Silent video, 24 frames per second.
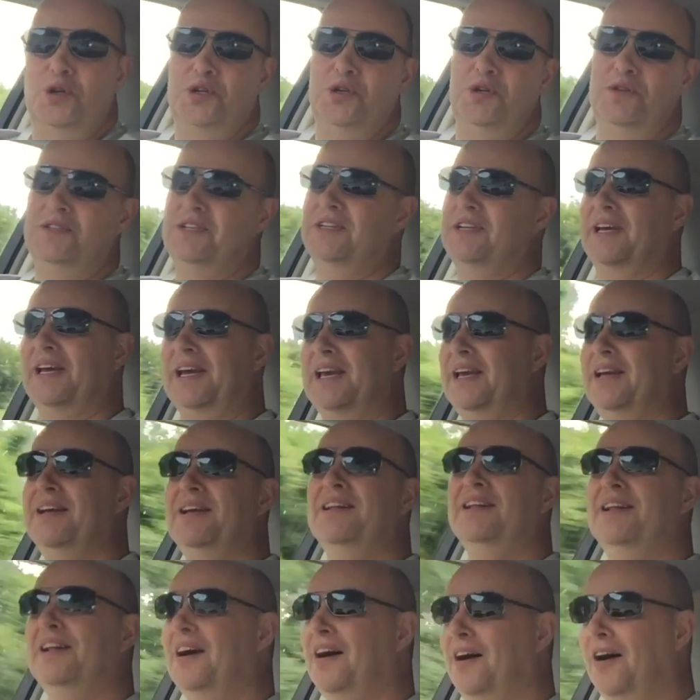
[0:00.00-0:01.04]
true today.
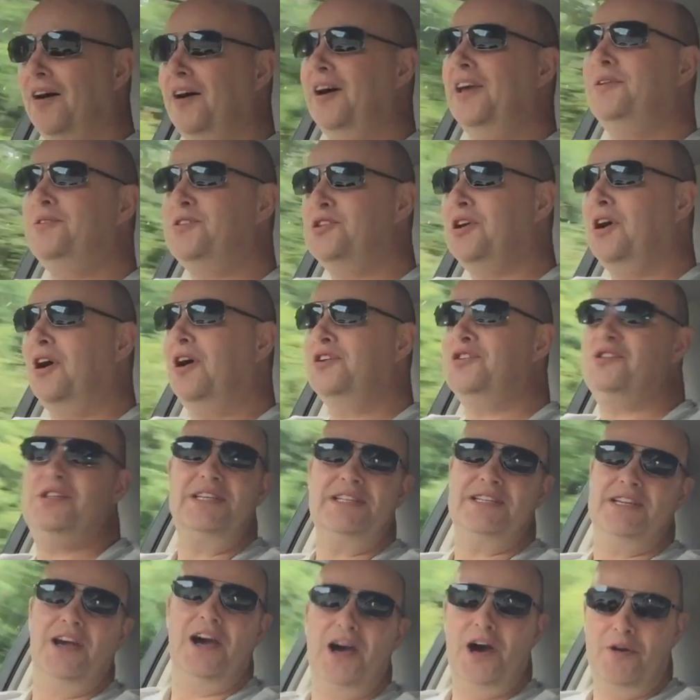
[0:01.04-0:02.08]
I charge
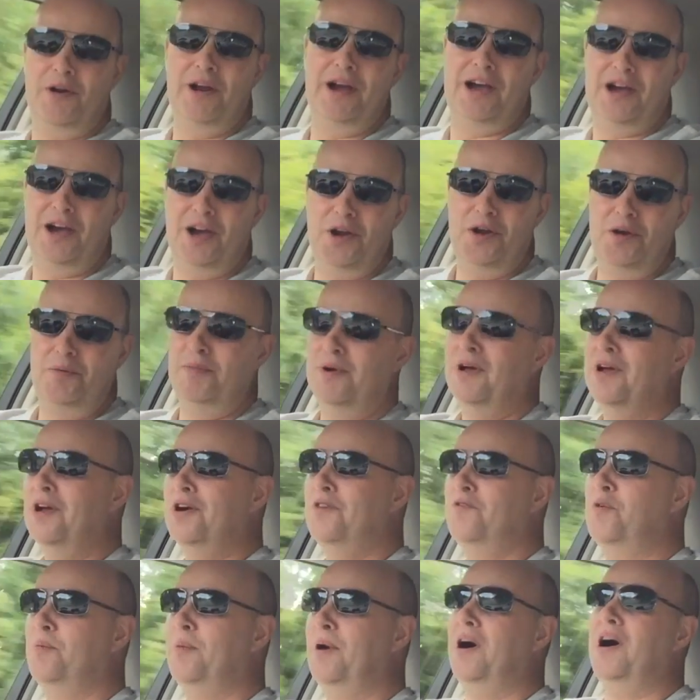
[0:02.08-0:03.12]
this car at home
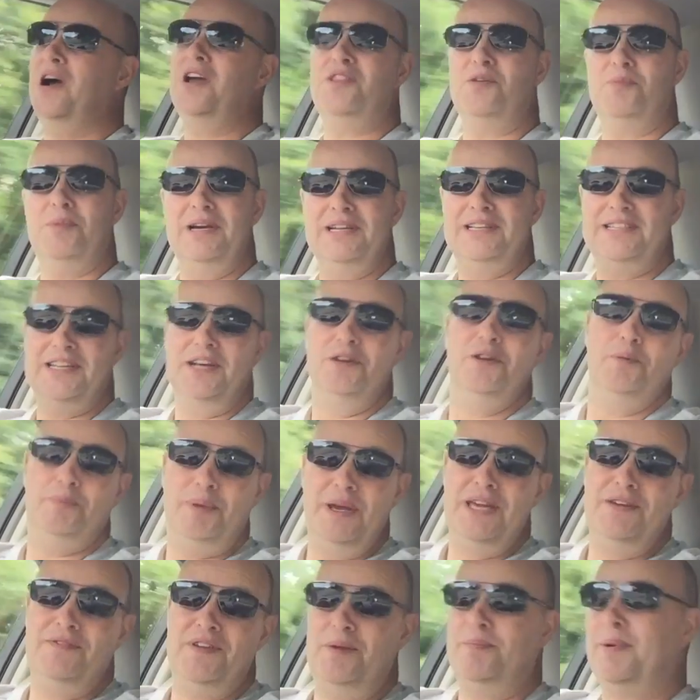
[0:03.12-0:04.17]
from either my solar
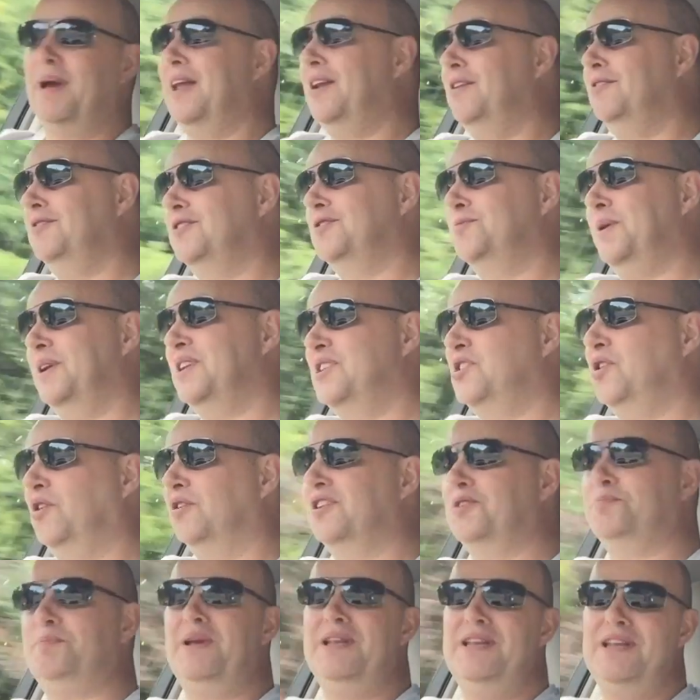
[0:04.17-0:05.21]
PV panels, which
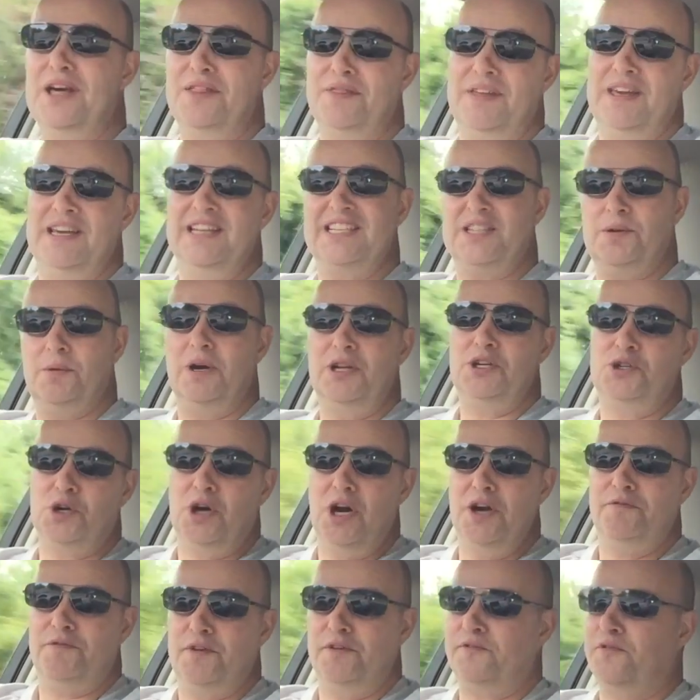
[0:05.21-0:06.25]
cost me nothing, so I
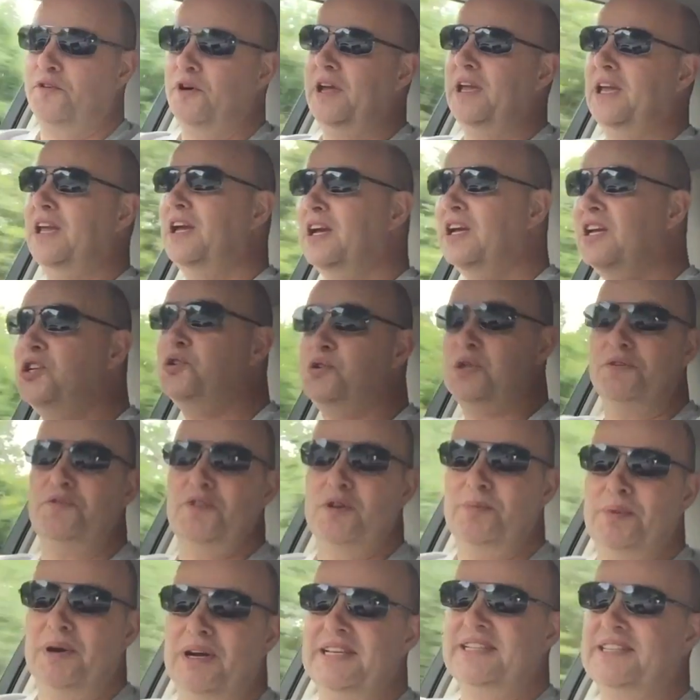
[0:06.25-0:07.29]
drive for free,
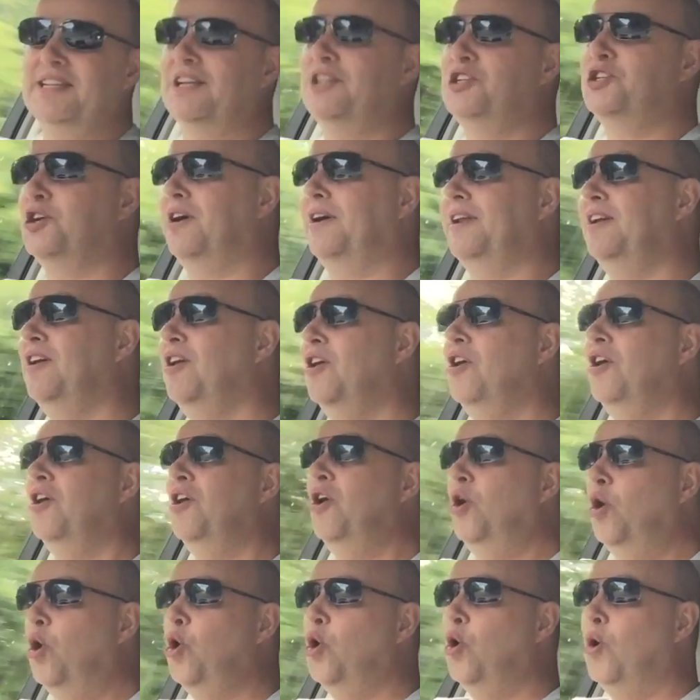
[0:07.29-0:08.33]
driven by sunshine,
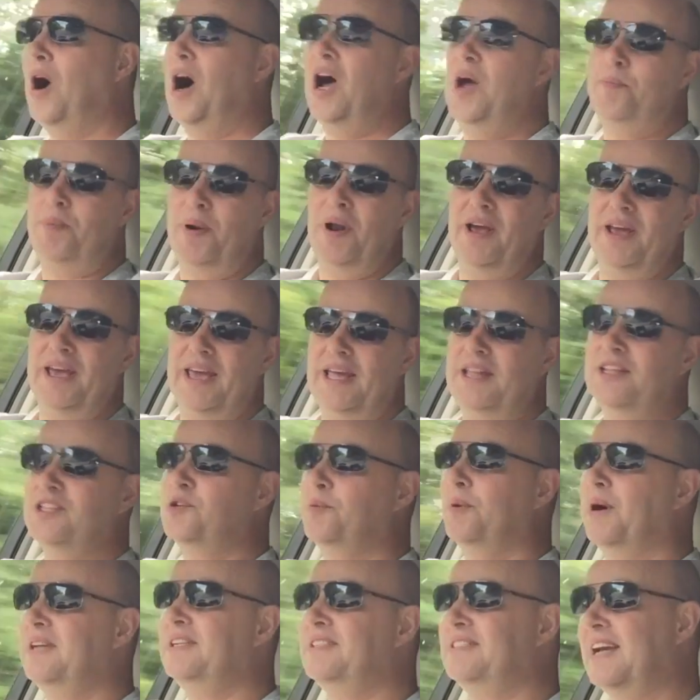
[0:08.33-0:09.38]
or I plug it into
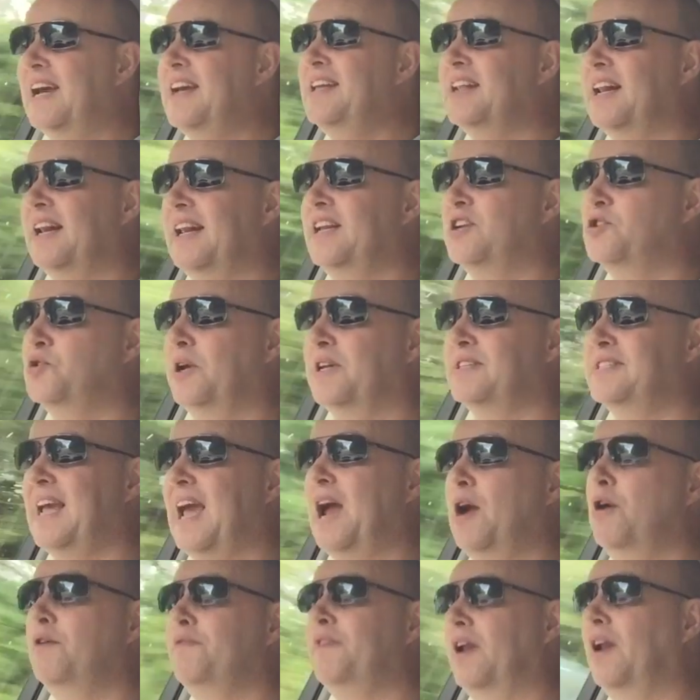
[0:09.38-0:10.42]
my standard electric
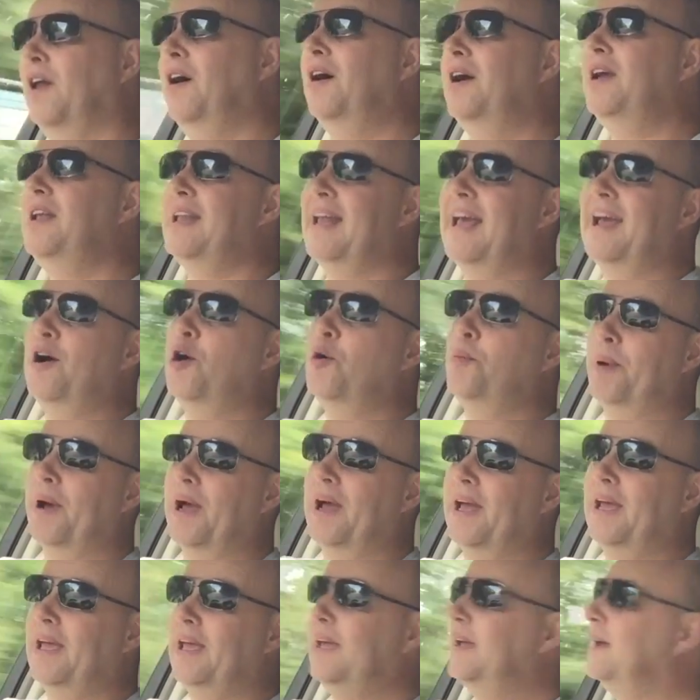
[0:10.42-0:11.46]
tariff, and I now
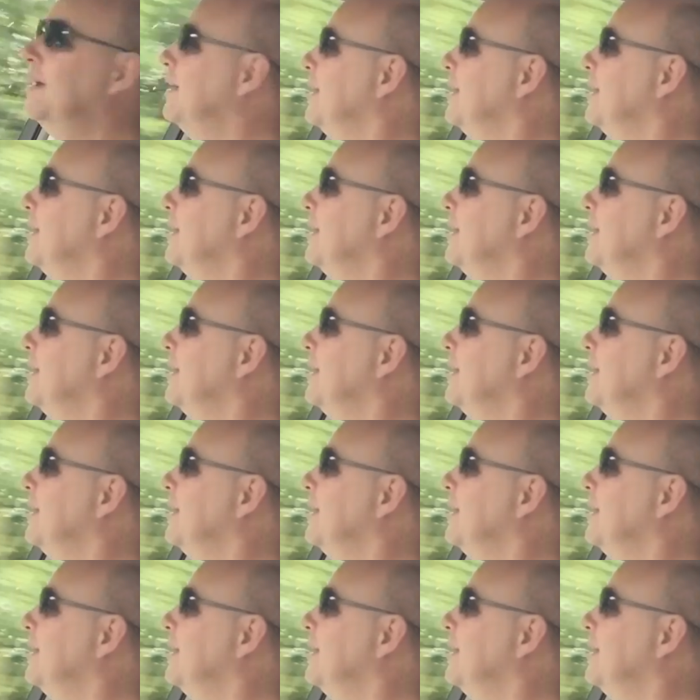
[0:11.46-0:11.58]
pay